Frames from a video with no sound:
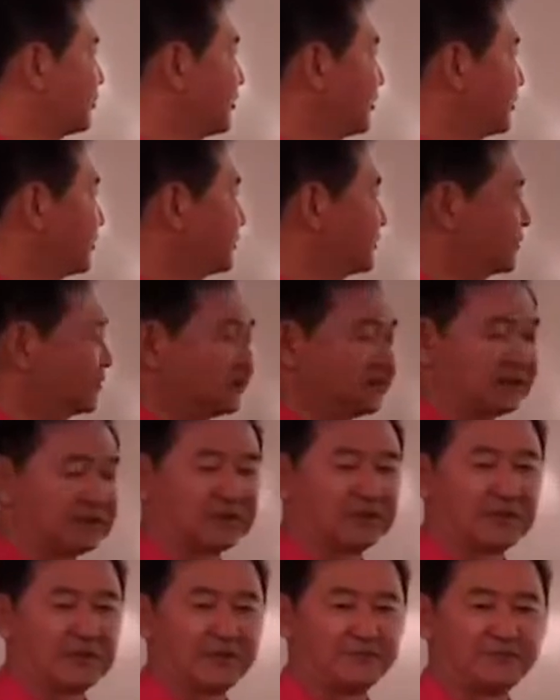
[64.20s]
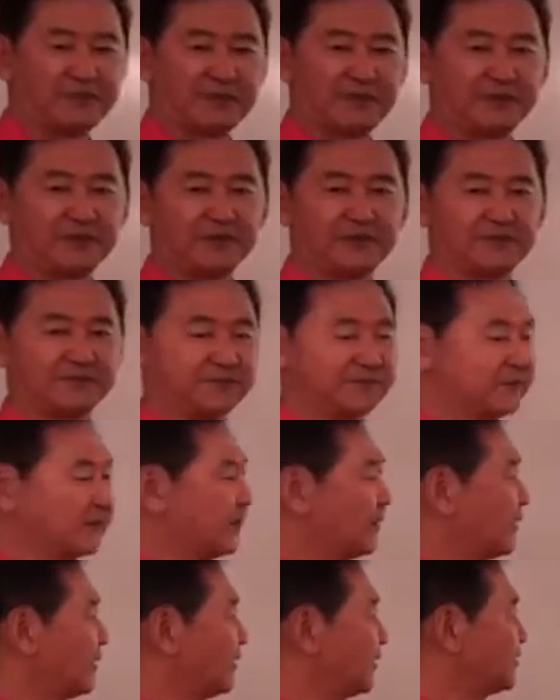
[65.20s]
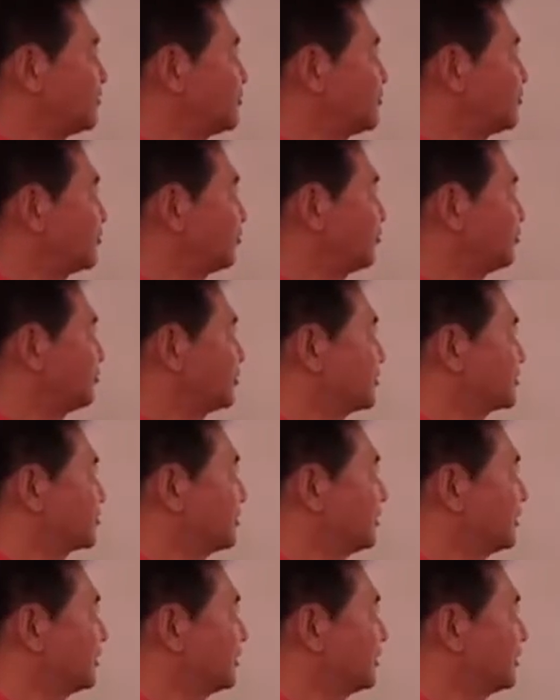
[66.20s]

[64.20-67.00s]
point, let me tell